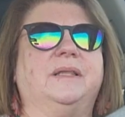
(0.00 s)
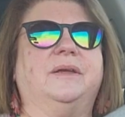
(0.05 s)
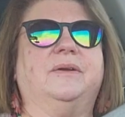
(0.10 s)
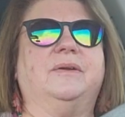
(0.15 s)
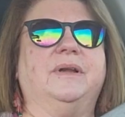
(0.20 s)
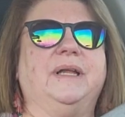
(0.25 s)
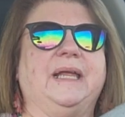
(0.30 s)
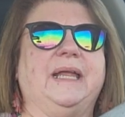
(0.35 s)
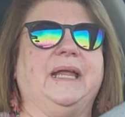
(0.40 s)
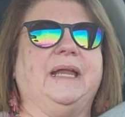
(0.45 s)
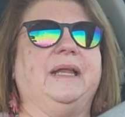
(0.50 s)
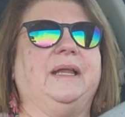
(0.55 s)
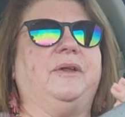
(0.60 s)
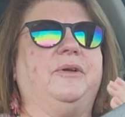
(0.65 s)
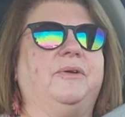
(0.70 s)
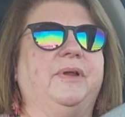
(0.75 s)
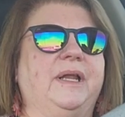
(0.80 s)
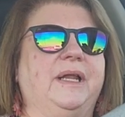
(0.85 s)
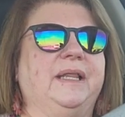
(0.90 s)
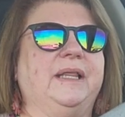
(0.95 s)
of the hurricane
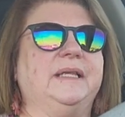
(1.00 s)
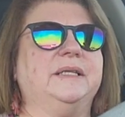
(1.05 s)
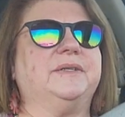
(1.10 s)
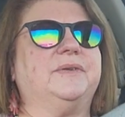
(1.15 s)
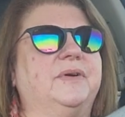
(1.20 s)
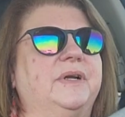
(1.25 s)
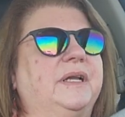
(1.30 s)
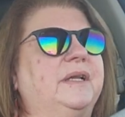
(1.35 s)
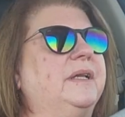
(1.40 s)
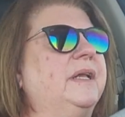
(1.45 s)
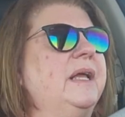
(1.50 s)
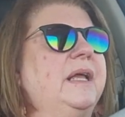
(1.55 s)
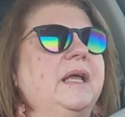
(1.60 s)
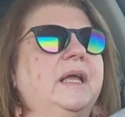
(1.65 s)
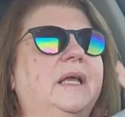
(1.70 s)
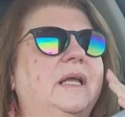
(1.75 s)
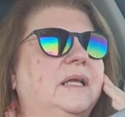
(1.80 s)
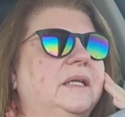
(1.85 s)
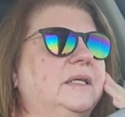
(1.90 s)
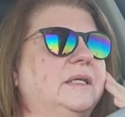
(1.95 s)
that created these tornadoes.
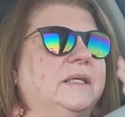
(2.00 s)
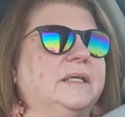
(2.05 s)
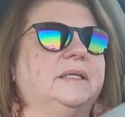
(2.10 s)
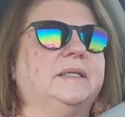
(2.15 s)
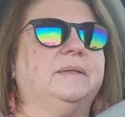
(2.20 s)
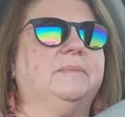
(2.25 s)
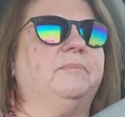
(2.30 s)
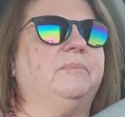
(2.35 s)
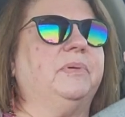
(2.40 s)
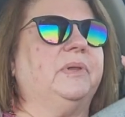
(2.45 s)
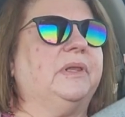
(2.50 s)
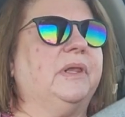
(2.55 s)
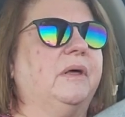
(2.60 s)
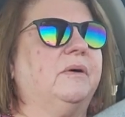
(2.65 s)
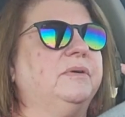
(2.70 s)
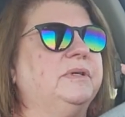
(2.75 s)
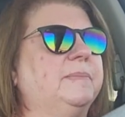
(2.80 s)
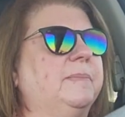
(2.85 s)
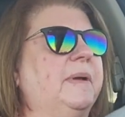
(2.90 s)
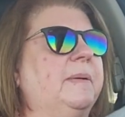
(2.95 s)
Just
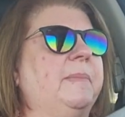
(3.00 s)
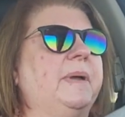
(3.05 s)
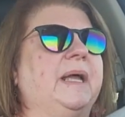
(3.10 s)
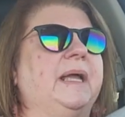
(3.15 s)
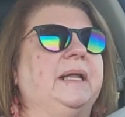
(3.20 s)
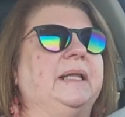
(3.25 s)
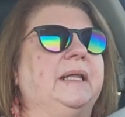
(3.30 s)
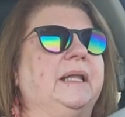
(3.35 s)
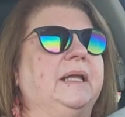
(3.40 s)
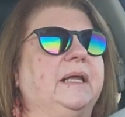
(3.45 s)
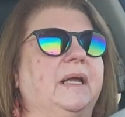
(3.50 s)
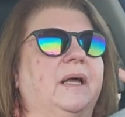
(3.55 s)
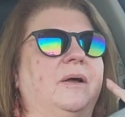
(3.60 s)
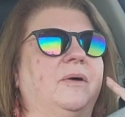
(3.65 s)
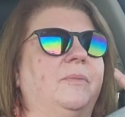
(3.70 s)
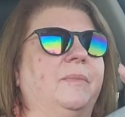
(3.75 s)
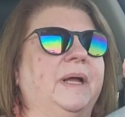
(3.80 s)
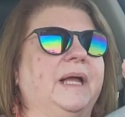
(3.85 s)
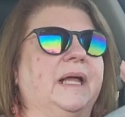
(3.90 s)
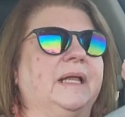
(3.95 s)
blows my mind. Like,
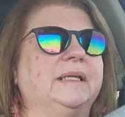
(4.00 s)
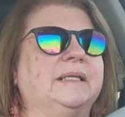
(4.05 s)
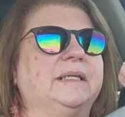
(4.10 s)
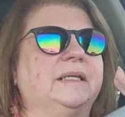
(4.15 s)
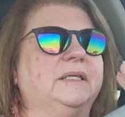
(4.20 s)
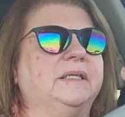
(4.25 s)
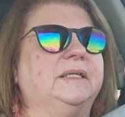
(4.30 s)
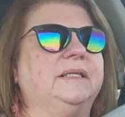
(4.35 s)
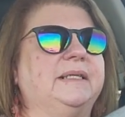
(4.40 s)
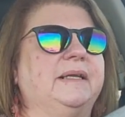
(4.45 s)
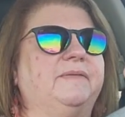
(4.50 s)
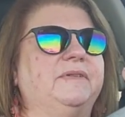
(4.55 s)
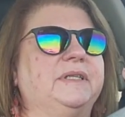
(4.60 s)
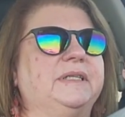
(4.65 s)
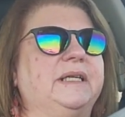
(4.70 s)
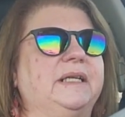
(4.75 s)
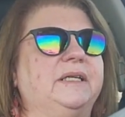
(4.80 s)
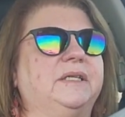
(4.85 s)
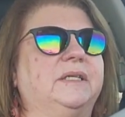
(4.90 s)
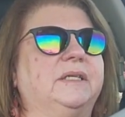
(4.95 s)
oh my God, such
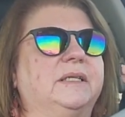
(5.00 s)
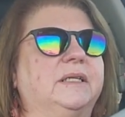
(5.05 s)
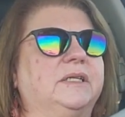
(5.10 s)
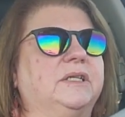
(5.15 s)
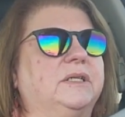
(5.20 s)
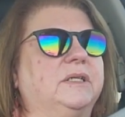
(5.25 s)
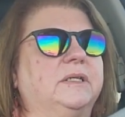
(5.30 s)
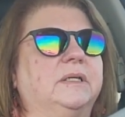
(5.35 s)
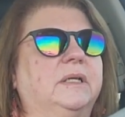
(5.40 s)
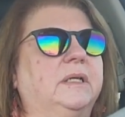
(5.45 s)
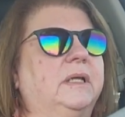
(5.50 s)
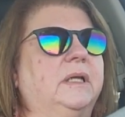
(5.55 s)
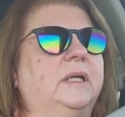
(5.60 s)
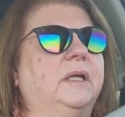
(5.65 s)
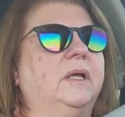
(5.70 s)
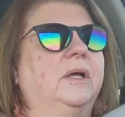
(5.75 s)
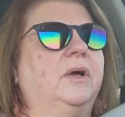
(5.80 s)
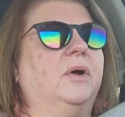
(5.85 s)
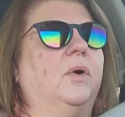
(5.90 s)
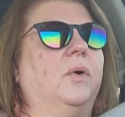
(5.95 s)
devastation, such
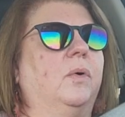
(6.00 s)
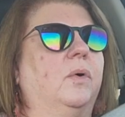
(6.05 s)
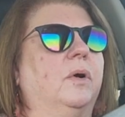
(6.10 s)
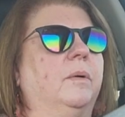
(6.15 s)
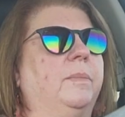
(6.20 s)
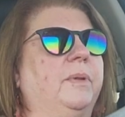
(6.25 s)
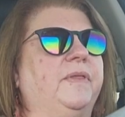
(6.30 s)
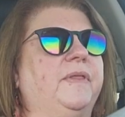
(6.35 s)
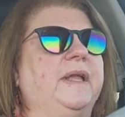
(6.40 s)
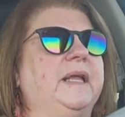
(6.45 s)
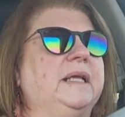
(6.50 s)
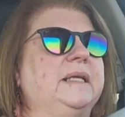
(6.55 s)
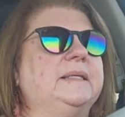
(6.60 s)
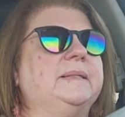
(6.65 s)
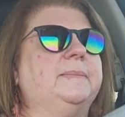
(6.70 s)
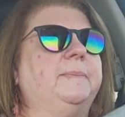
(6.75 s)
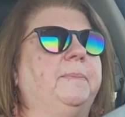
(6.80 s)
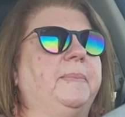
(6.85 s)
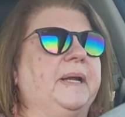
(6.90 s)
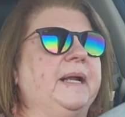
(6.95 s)
horrible
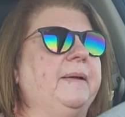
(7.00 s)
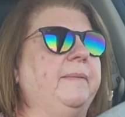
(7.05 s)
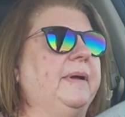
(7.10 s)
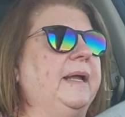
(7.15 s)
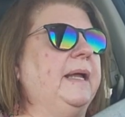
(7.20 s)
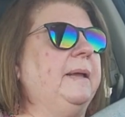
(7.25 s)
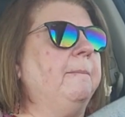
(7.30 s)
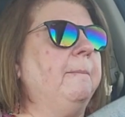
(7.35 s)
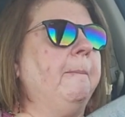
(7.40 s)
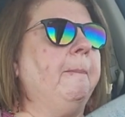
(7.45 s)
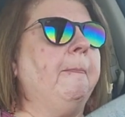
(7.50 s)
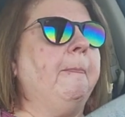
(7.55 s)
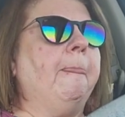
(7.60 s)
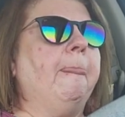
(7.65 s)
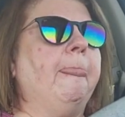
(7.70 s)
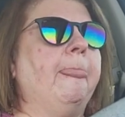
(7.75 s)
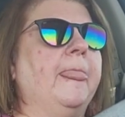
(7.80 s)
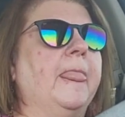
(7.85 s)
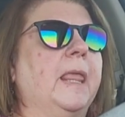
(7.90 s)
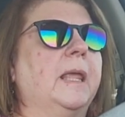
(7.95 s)
things. But anyway,
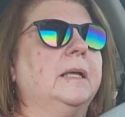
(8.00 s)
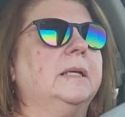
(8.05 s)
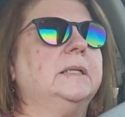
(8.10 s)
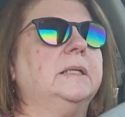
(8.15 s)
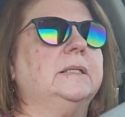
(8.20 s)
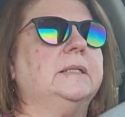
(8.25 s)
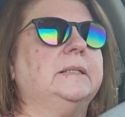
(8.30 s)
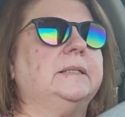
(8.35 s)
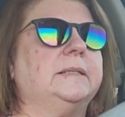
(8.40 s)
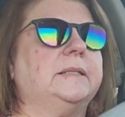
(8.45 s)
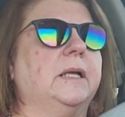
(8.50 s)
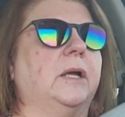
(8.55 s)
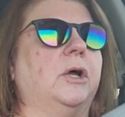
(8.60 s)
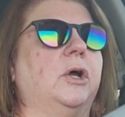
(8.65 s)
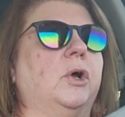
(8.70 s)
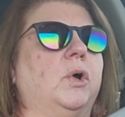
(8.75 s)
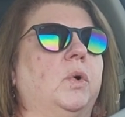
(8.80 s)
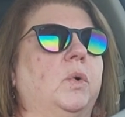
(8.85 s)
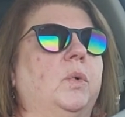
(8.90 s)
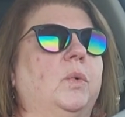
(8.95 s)

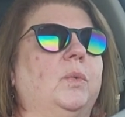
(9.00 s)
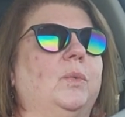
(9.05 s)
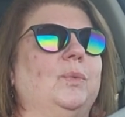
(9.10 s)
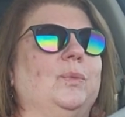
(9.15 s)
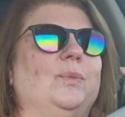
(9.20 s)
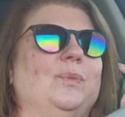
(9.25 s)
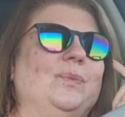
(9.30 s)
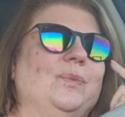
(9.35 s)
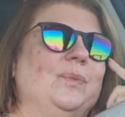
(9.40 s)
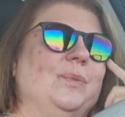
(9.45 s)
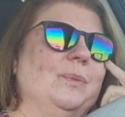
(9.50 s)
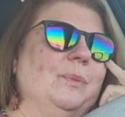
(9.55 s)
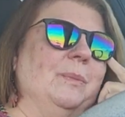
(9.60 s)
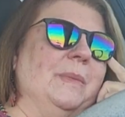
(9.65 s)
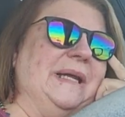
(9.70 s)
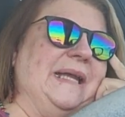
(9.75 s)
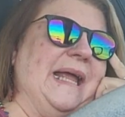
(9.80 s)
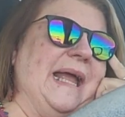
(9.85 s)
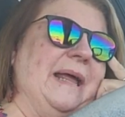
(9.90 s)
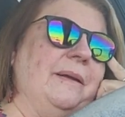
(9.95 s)
so
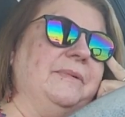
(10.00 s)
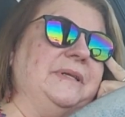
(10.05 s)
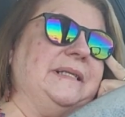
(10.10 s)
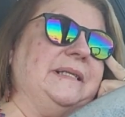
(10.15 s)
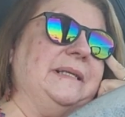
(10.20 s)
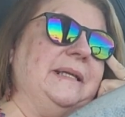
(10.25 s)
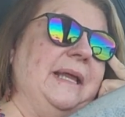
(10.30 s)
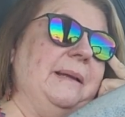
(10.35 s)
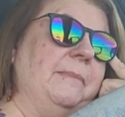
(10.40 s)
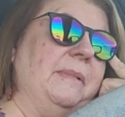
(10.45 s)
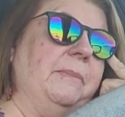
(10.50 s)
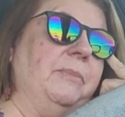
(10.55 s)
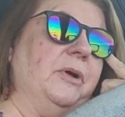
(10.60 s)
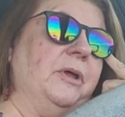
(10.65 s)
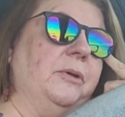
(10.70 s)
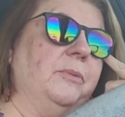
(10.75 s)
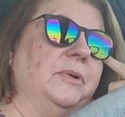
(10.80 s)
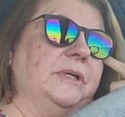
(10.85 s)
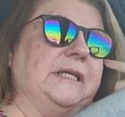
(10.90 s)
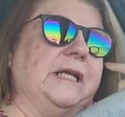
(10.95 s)
my dad was and my
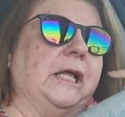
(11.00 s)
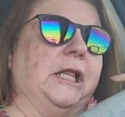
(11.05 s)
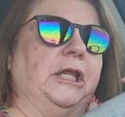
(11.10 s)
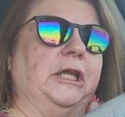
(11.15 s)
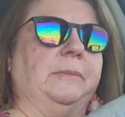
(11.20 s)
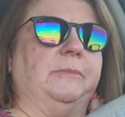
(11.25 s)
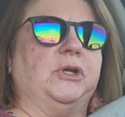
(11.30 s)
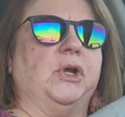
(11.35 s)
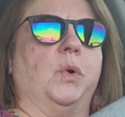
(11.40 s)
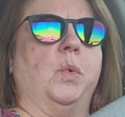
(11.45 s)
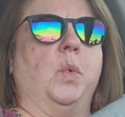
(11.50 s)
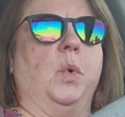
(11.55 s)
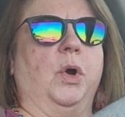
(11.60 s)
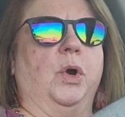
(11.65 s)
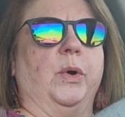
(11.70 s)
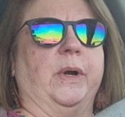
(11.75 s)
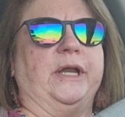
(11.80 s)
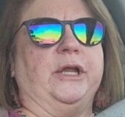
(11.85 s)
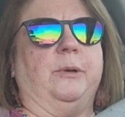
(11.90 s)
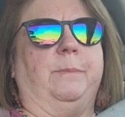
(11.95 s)
brother were telling him, don't
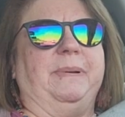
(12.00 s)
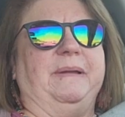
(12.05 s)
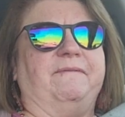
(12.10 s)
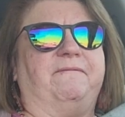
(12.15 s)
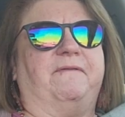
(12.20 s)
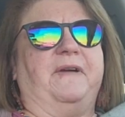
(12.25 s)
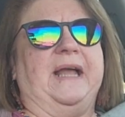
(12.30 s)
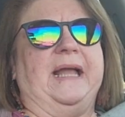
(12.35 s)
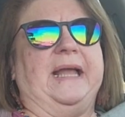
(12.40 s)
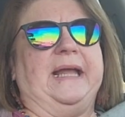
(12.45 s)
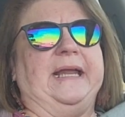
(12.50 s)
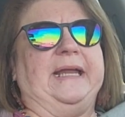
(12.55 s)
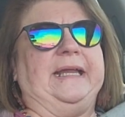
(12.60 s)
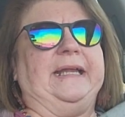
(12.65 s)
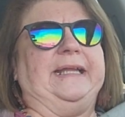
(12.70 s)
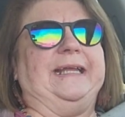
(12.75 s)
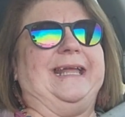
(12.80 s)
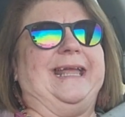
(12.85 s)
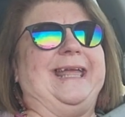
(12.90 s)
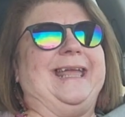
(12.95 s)
worry, you'll be
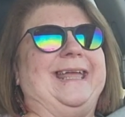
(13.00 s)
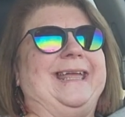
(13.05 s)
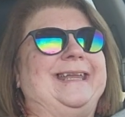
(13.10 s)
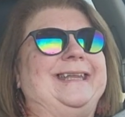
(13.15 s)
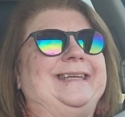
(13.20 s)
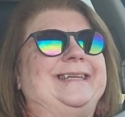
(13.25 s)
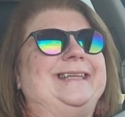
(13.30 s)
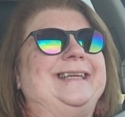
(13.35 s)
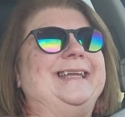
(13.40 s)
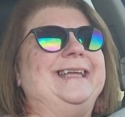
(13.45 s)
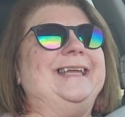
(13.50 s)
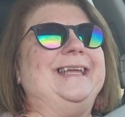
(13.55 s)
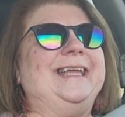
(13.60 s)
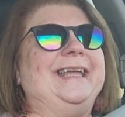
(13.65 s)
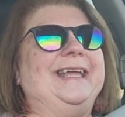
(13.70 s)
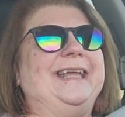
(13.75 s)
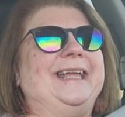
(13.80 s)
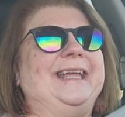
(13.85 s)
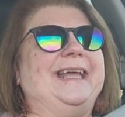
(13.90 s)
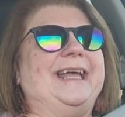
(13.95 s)
fine. And
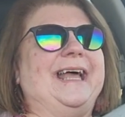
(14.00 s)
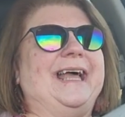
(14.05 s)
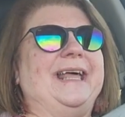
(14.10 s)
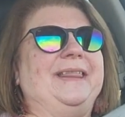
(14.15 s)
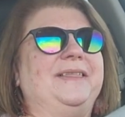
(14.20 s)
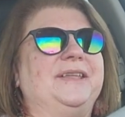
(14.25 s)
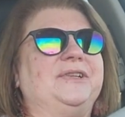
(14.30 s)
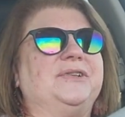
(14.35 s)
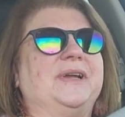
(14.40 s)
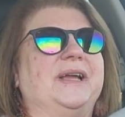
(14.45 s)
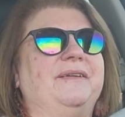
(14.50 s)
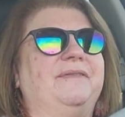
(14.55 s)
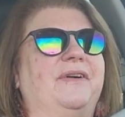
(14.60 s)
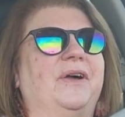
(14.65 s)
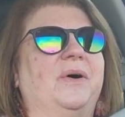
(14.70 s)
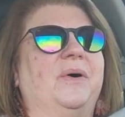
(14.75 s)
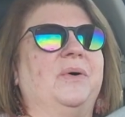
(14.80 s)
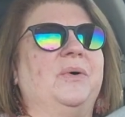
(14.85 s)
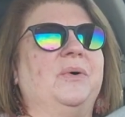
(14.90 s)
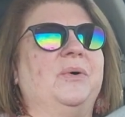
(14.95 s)
on the drive
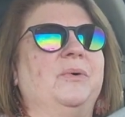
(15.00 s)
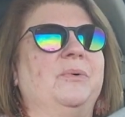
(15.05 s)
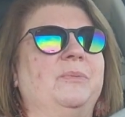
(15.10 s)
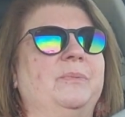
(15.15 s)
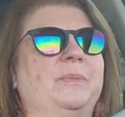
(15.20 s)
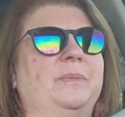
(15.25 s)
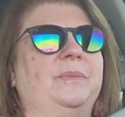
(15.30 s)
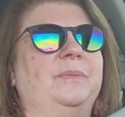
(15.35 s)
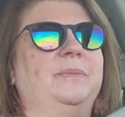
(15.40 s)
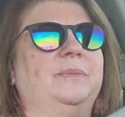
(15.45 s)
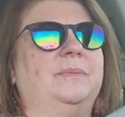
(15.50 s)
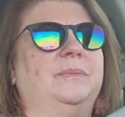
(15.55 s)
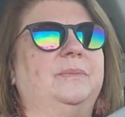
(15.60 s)
home